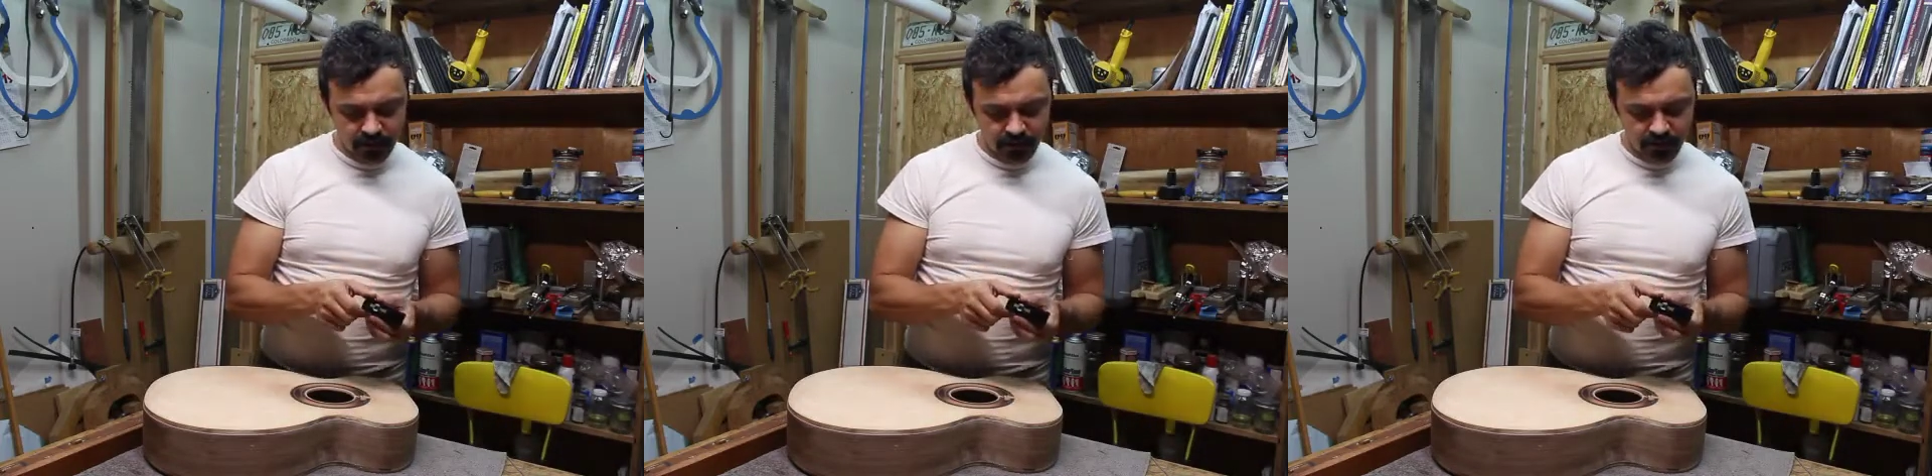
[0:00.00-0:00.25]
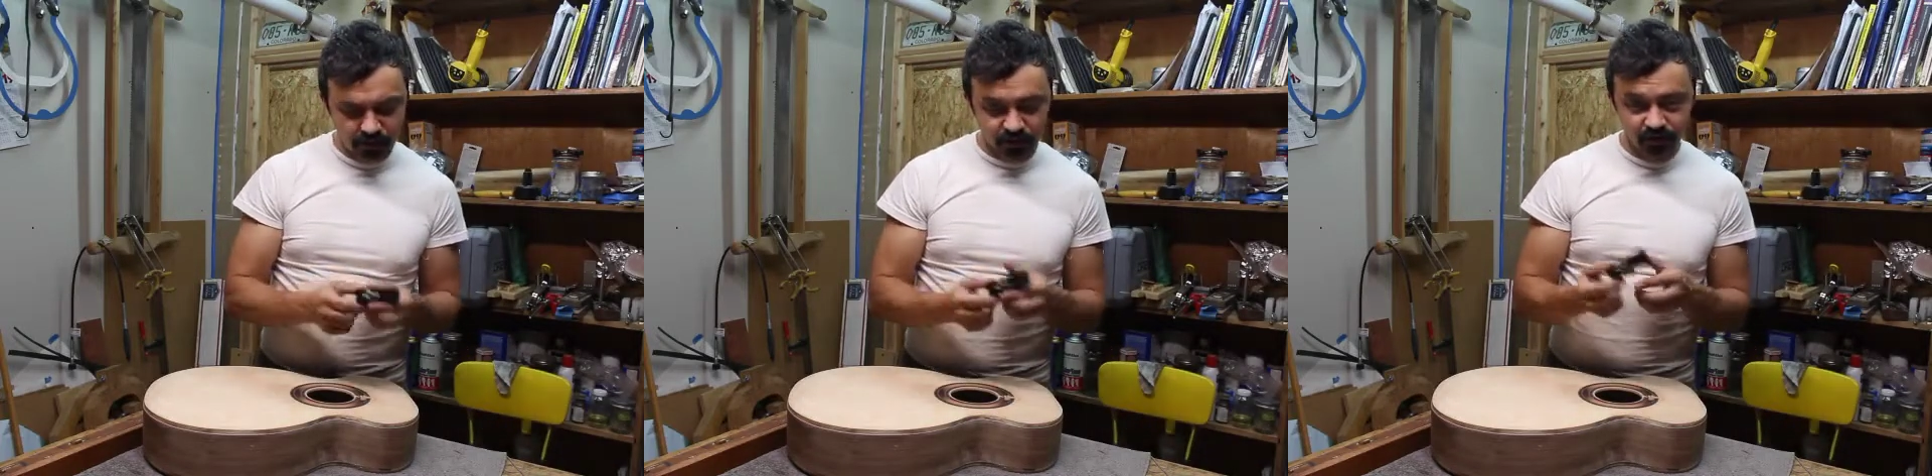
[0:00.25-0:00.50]

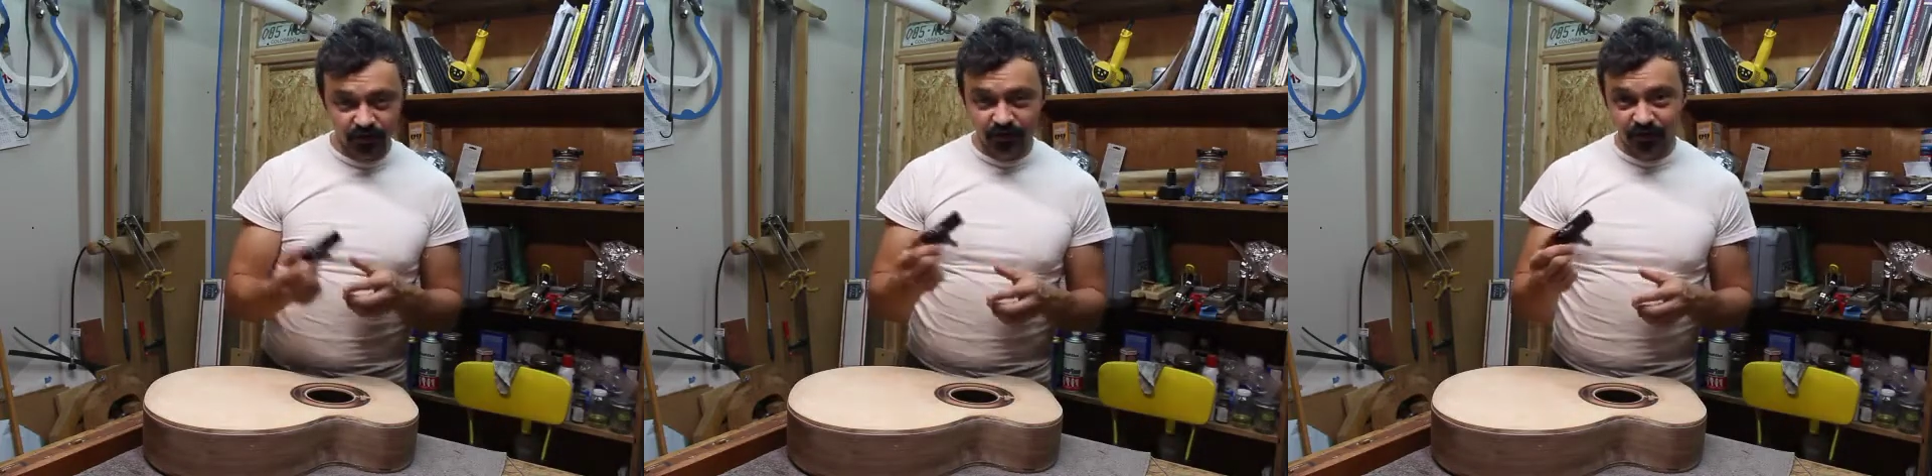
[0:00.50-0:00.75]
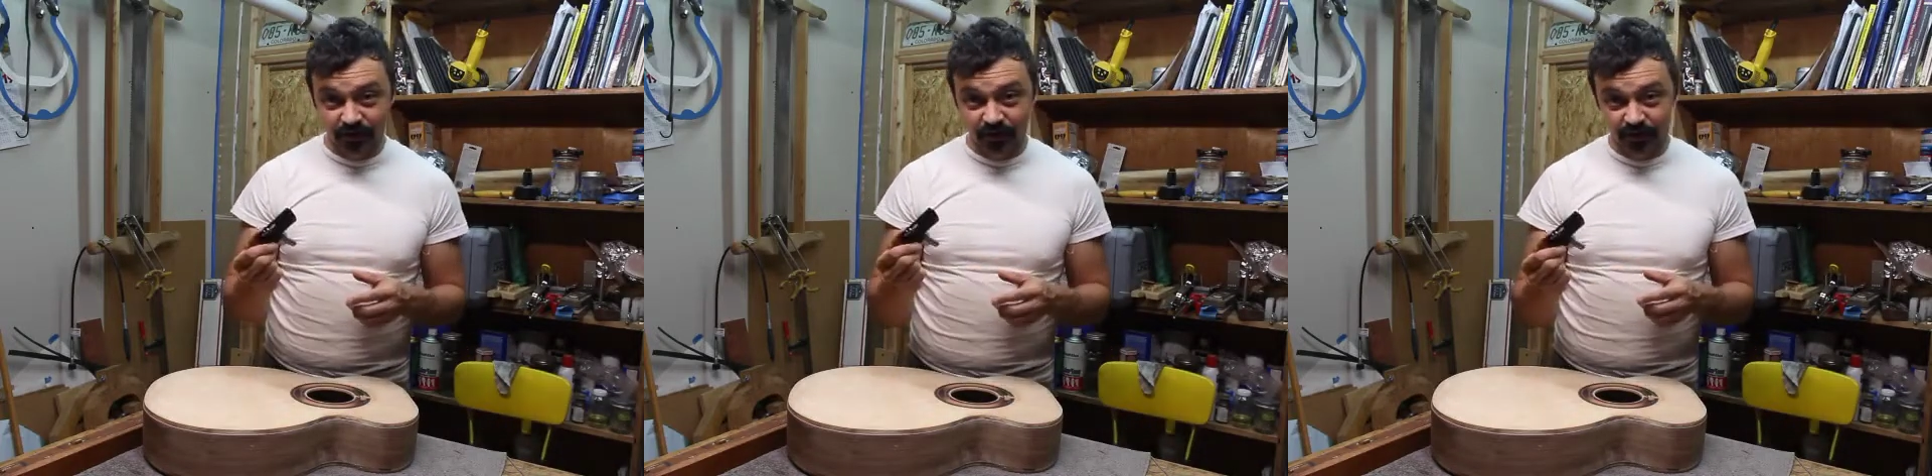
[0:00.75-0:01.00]
make sure it's
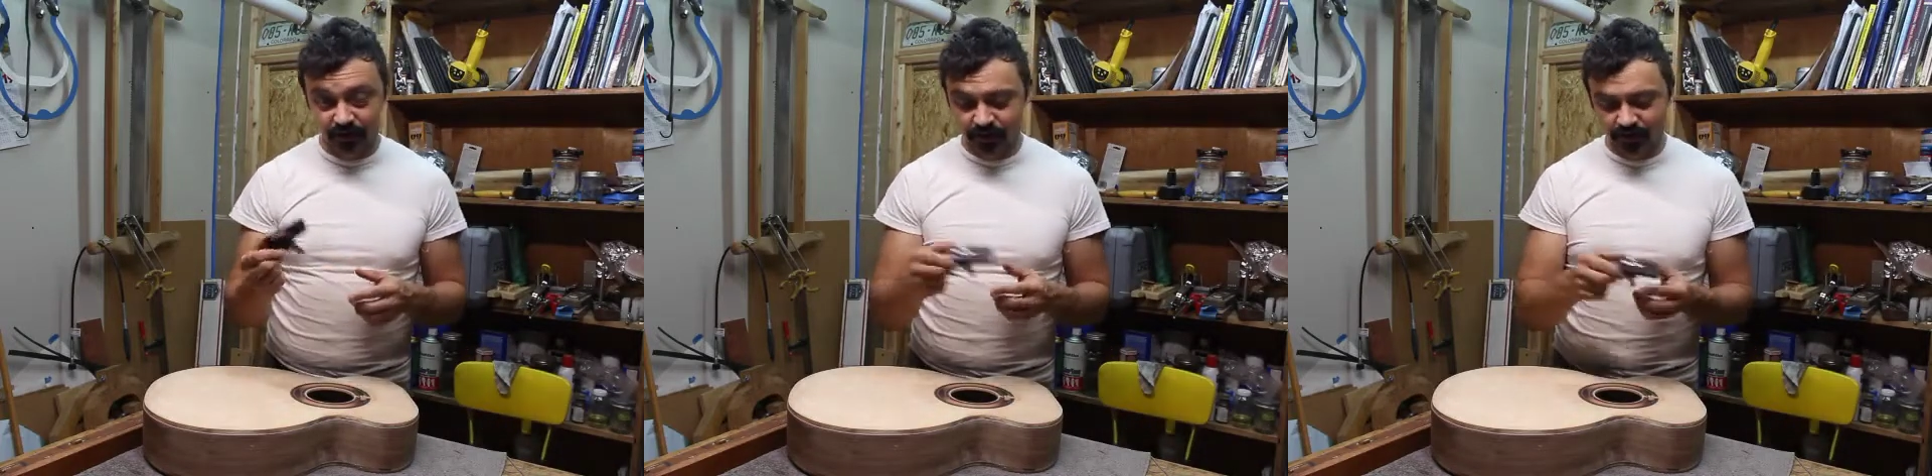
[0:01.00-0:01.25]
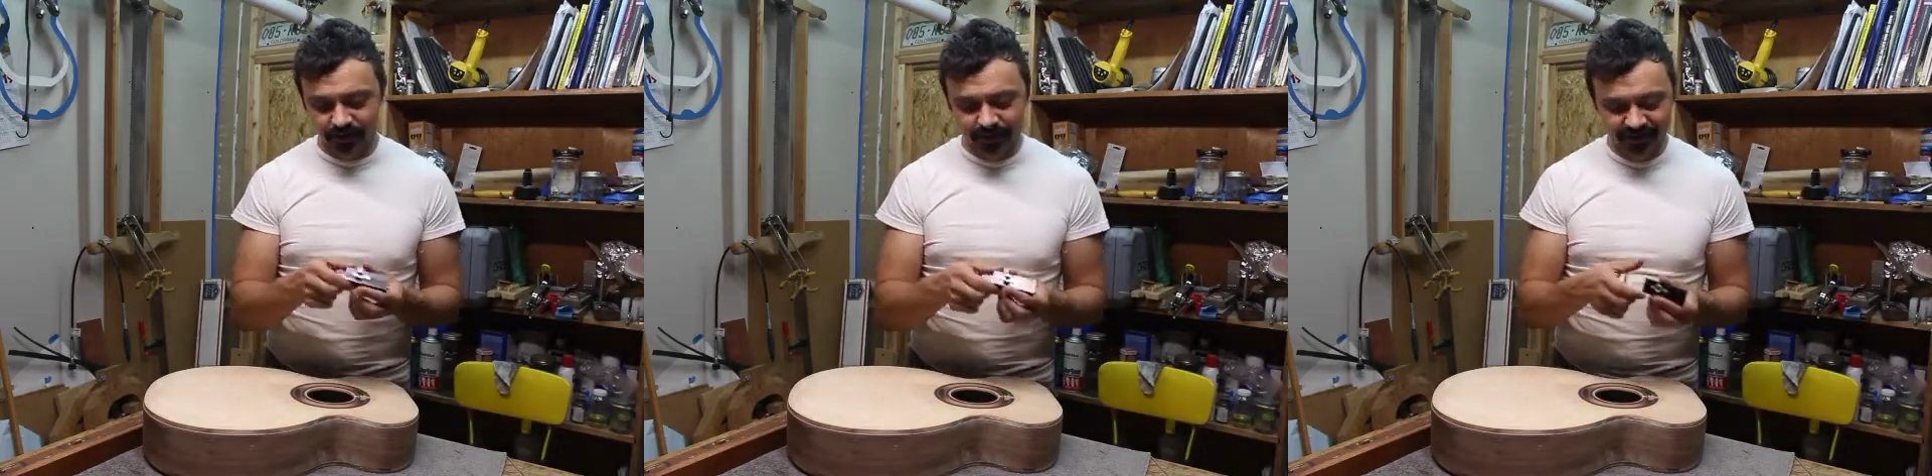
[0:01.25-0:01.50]
the right
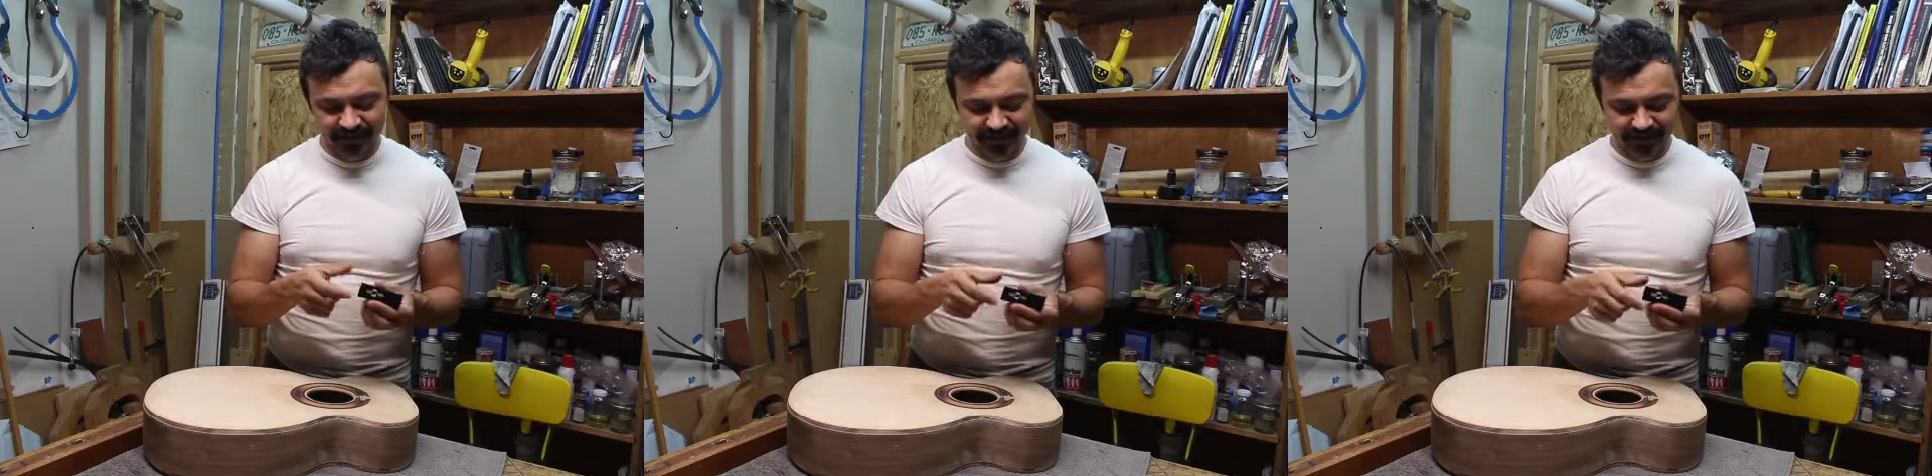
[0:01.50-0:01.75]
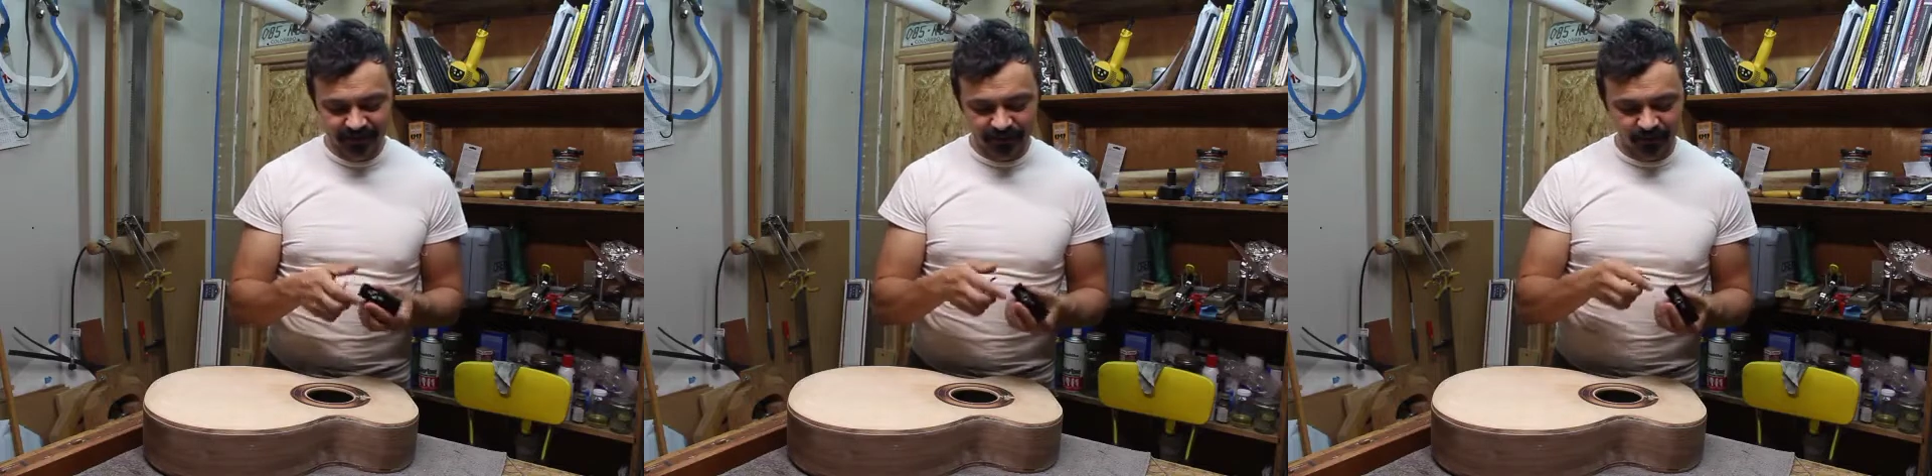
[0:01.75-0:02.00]
Gramil
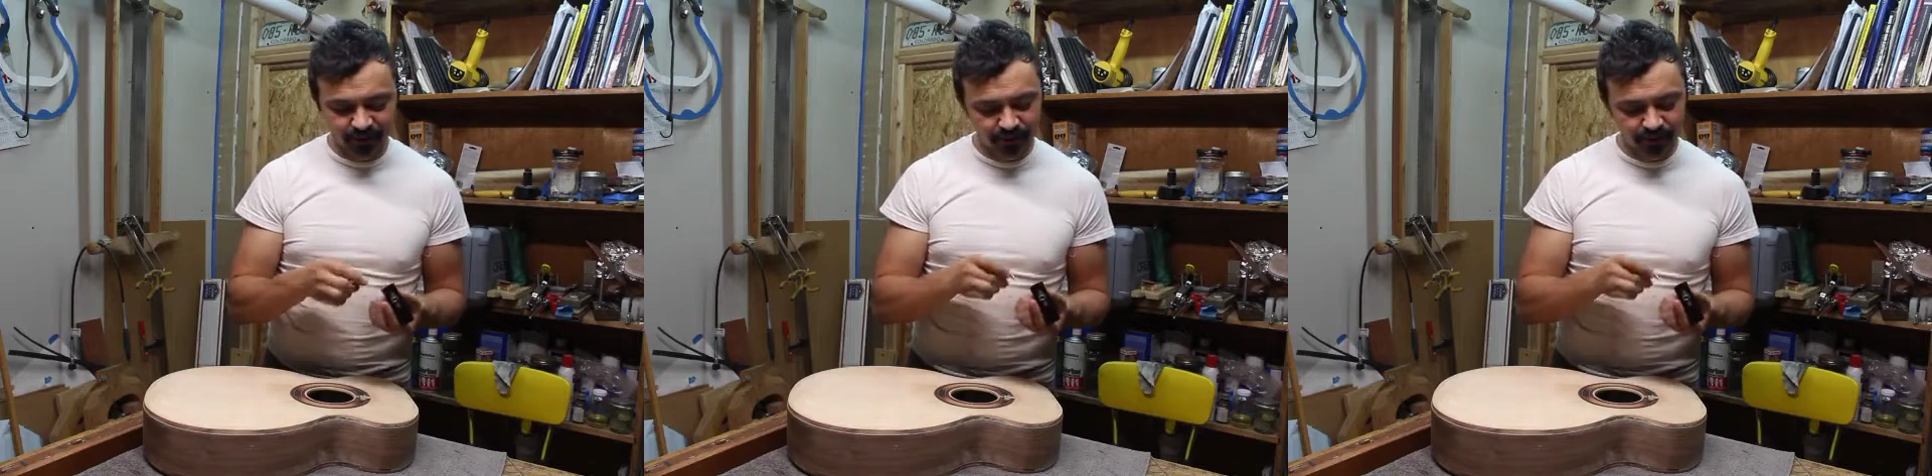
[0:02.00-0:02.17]
before